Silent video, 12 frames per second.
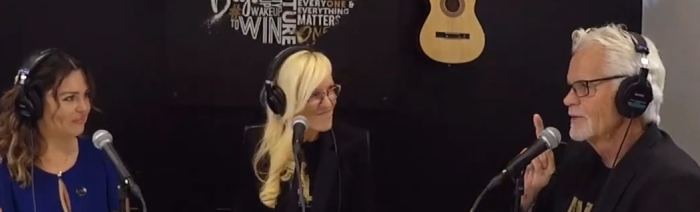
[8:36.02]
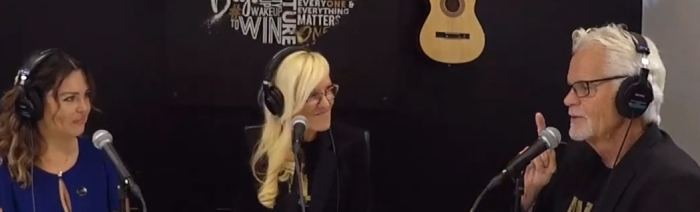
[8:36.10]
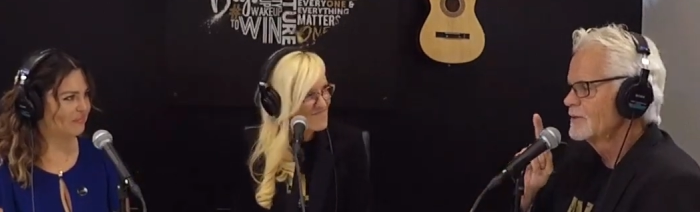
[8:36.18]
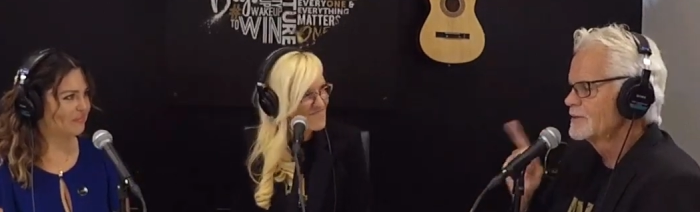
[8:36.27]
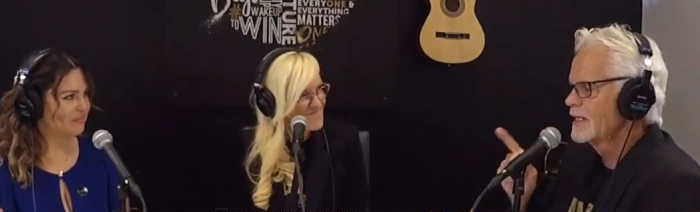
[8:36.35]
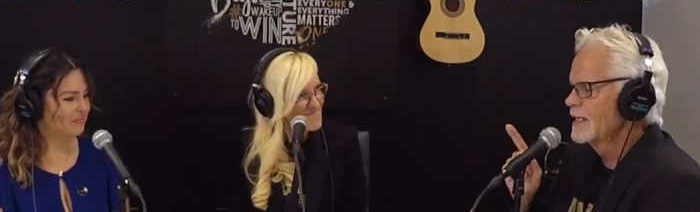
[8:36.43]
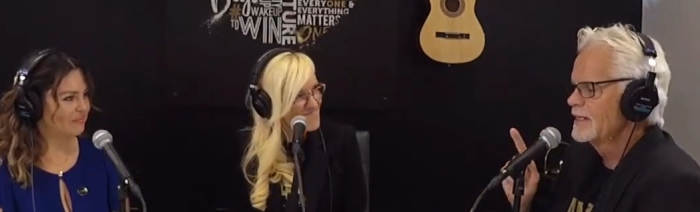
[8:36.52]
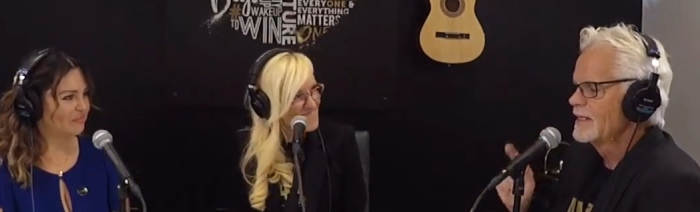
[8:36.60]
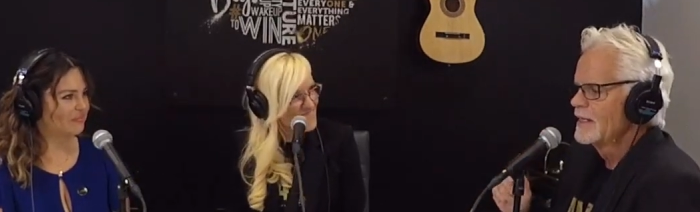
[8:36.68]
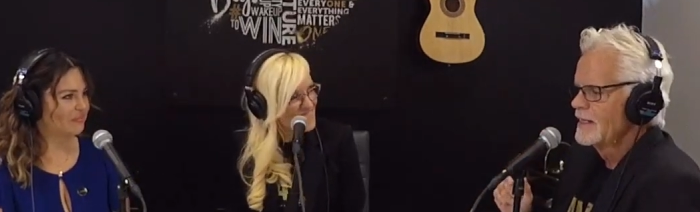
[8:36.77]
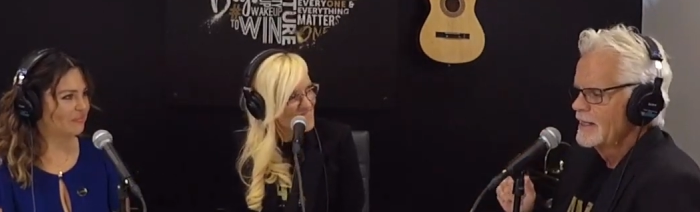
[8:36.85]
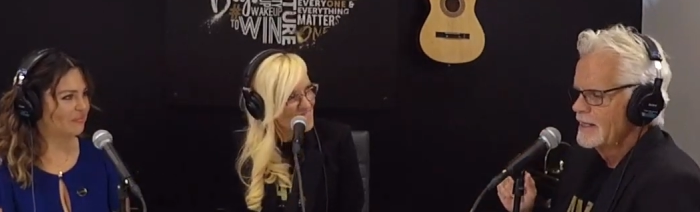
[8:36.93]
Speaker 1: when you said,
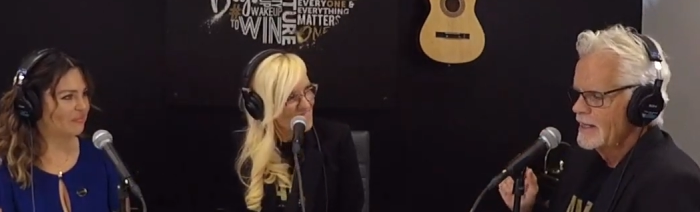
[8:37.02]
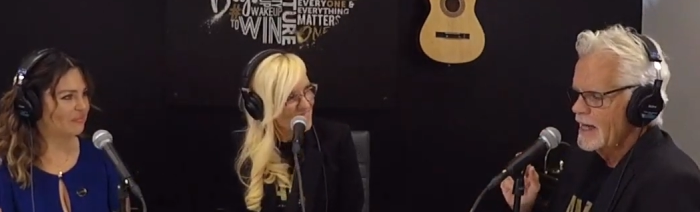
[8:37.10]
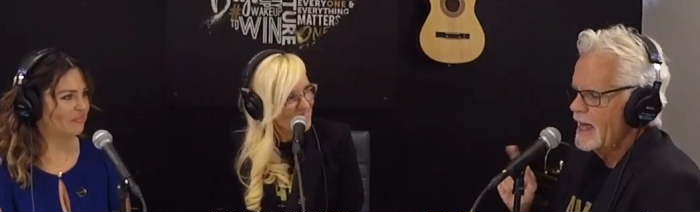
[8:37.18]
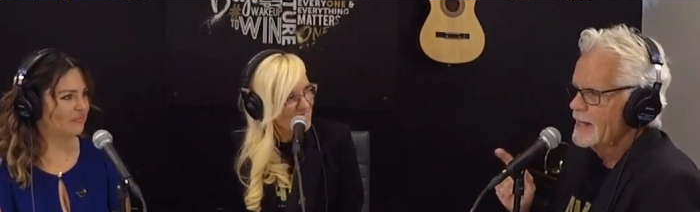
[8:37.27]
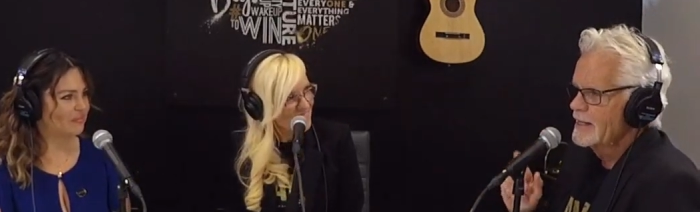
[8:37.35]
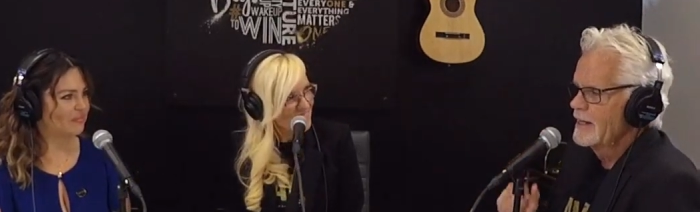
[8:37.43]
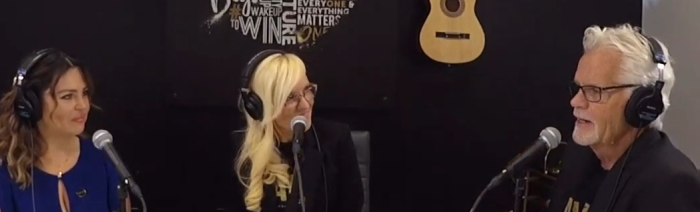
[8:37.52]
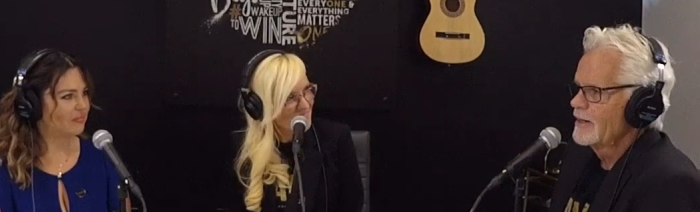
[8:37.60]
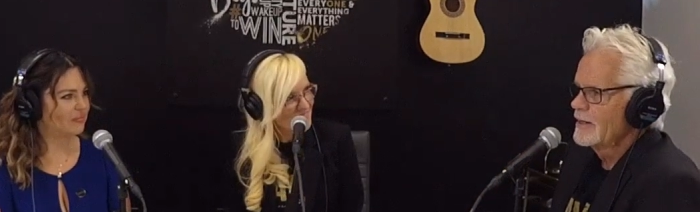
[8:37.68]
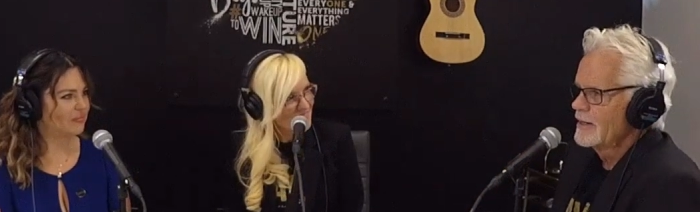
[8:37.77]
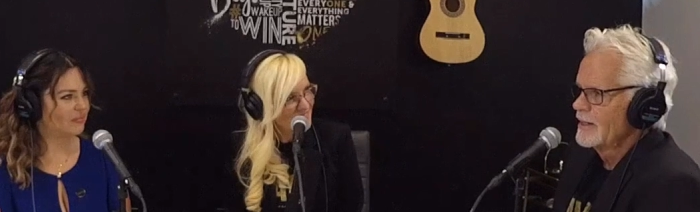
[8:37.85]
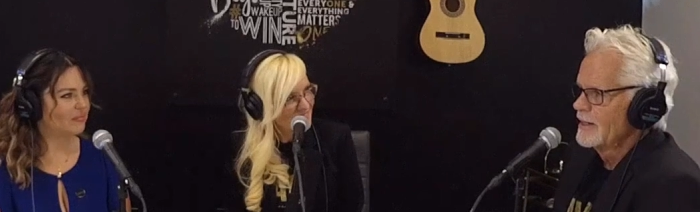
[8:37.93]
"I
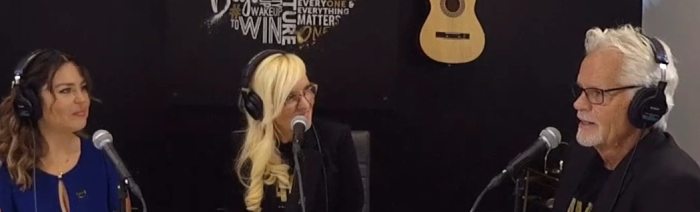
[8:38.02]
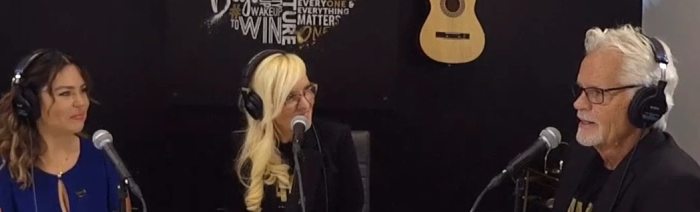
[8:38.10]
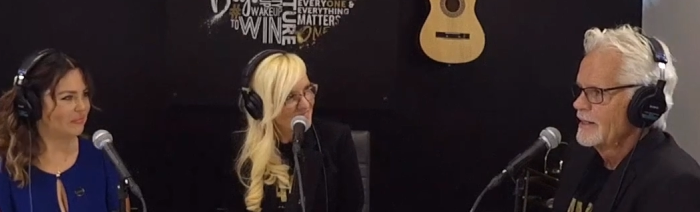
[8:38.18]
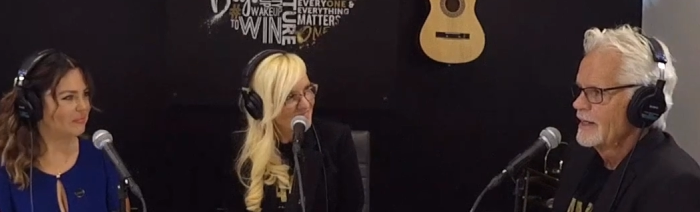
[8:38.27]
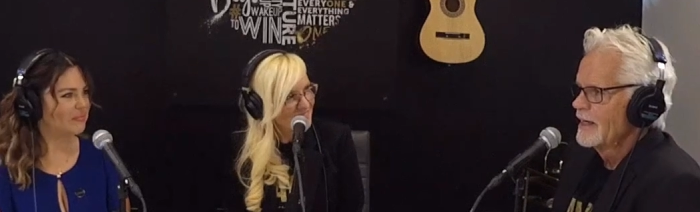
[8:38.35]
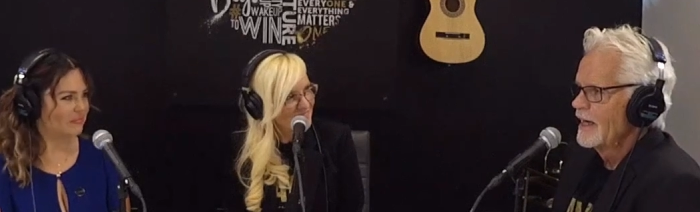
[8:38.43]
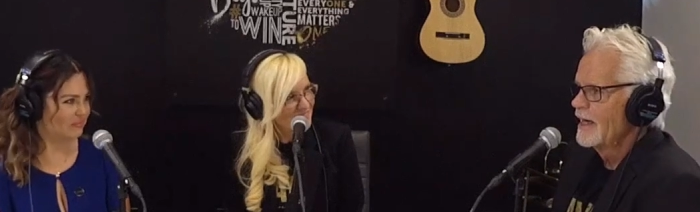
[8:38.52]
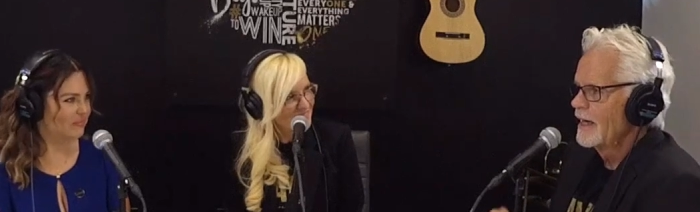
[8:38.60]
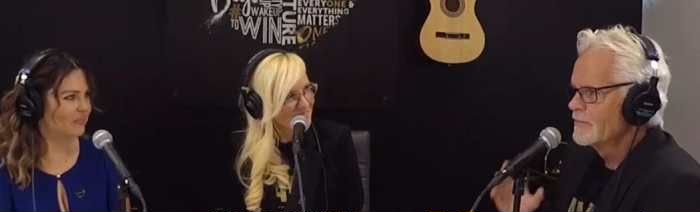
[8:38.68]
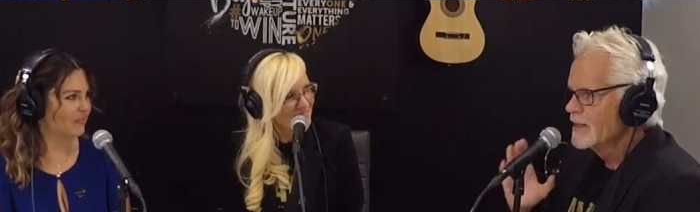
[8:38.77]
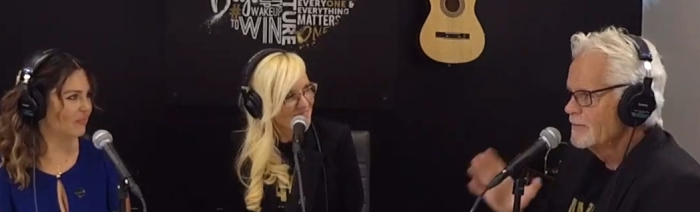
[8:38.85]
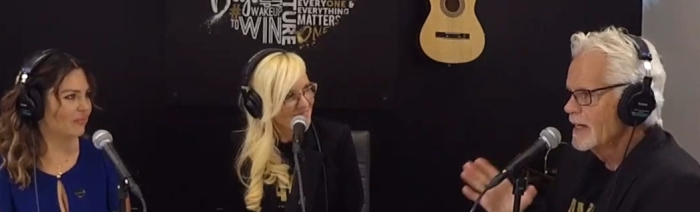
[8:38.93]
care." Mm.
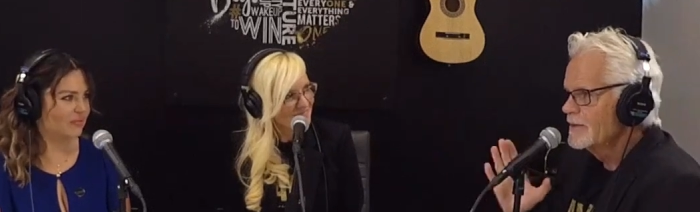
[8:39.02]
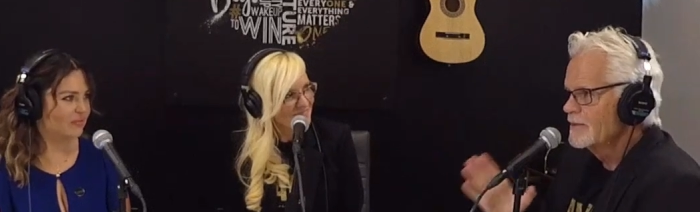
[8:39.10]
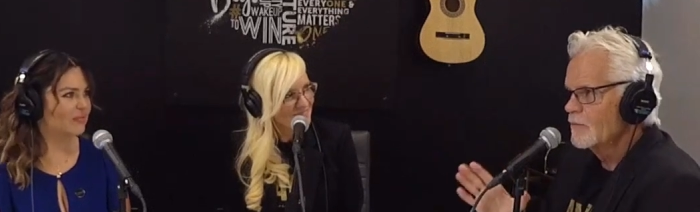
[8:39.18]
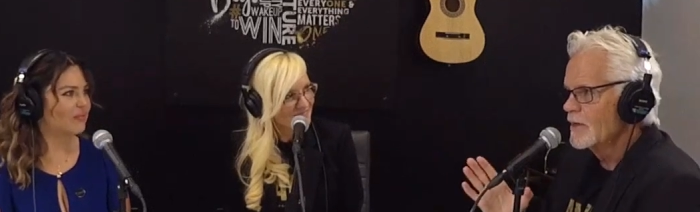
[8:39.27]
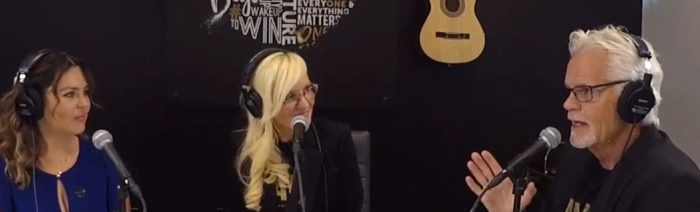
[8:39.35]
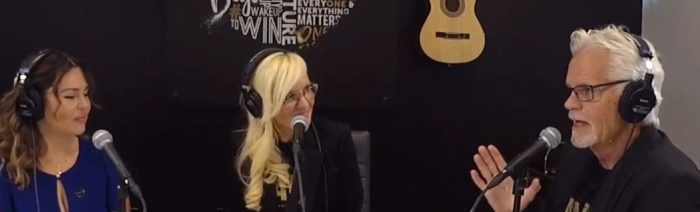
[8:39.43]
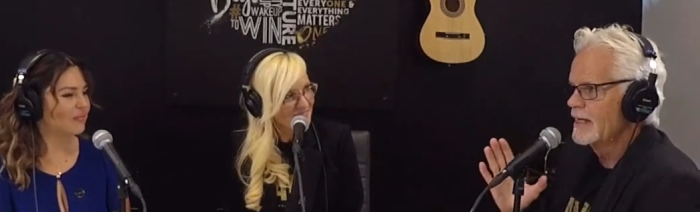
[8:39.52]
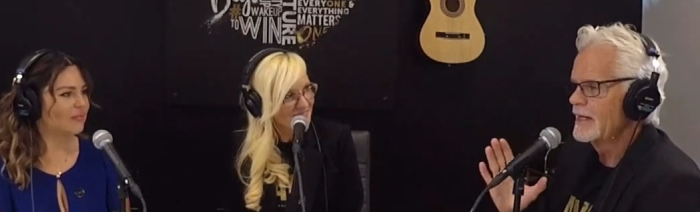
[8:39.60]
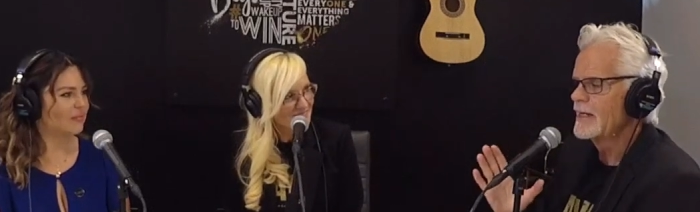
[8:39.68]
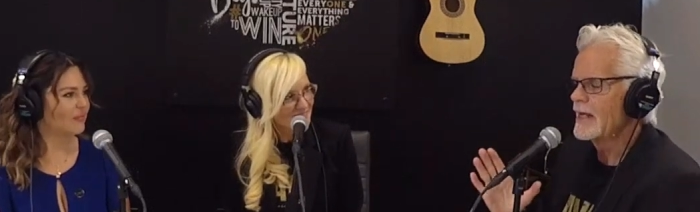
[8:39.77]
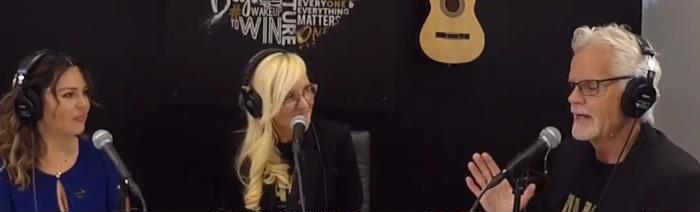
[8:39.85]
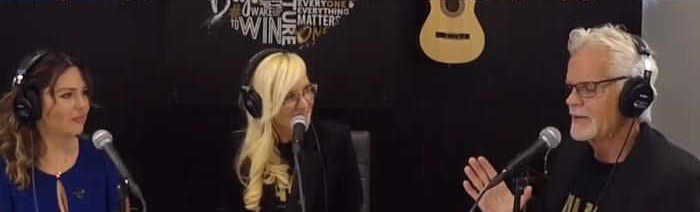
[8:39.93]
I'm going to make the, we're at,
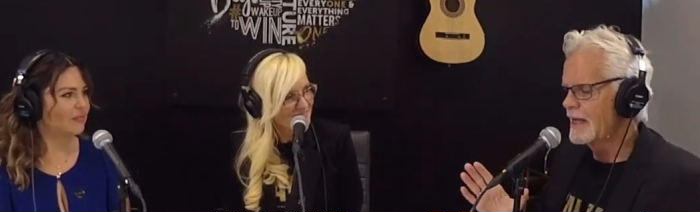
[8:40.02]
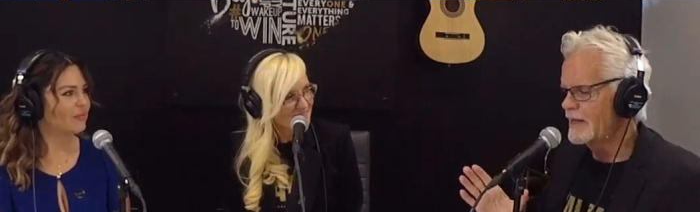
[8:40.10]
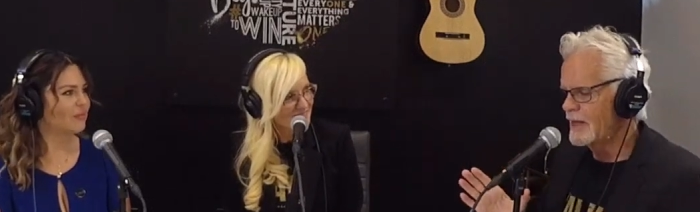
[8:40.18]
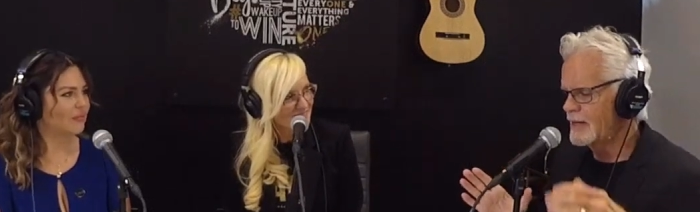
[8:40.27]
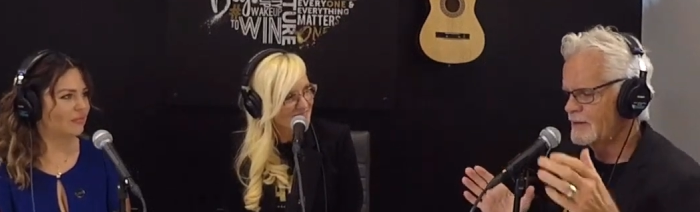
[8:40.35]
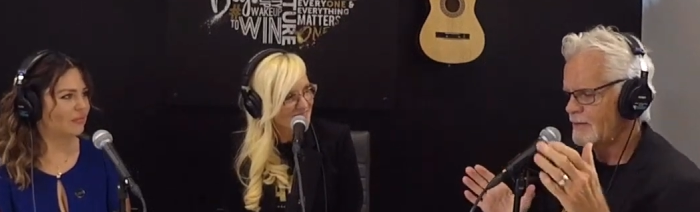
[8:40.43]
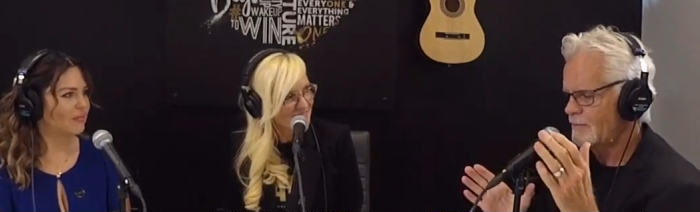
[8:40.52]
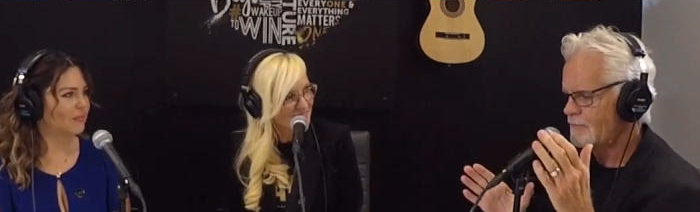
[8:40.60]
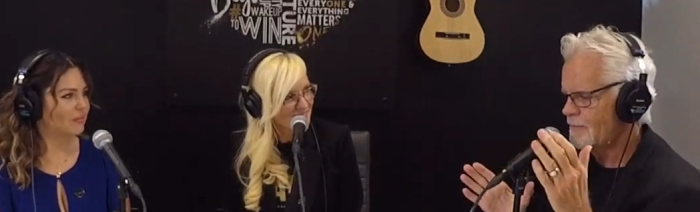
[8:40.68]
and and and then